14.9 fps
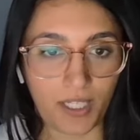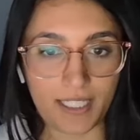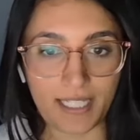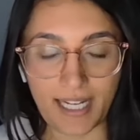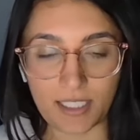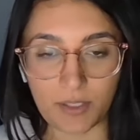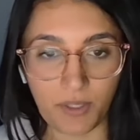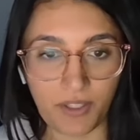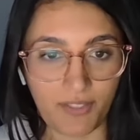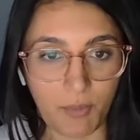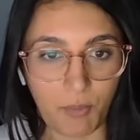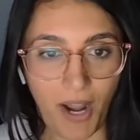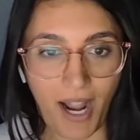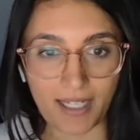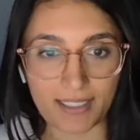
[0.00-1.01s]
connect with the
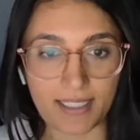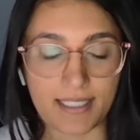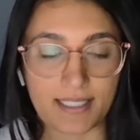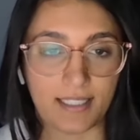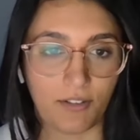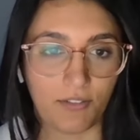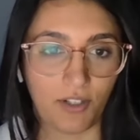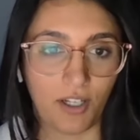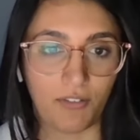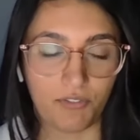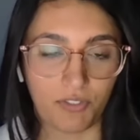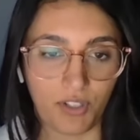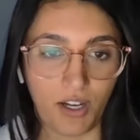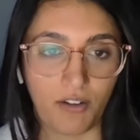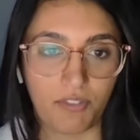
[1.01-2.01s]
practice of
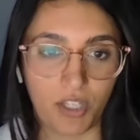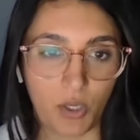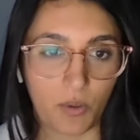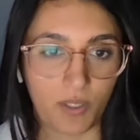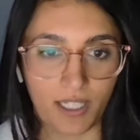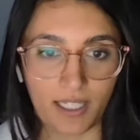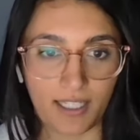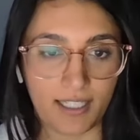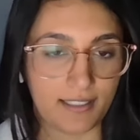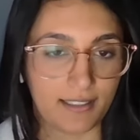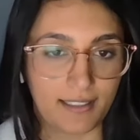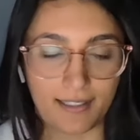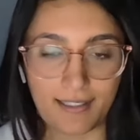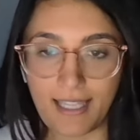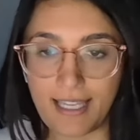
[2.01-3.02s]
yoga. And
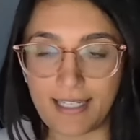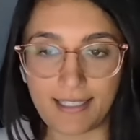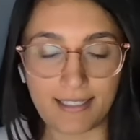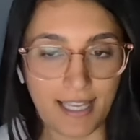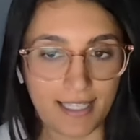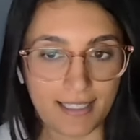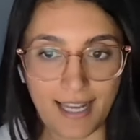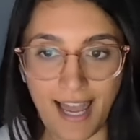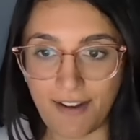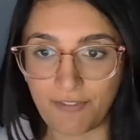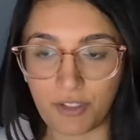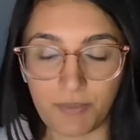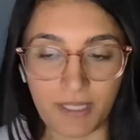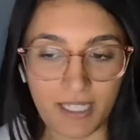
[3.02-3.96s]
it doesn't have to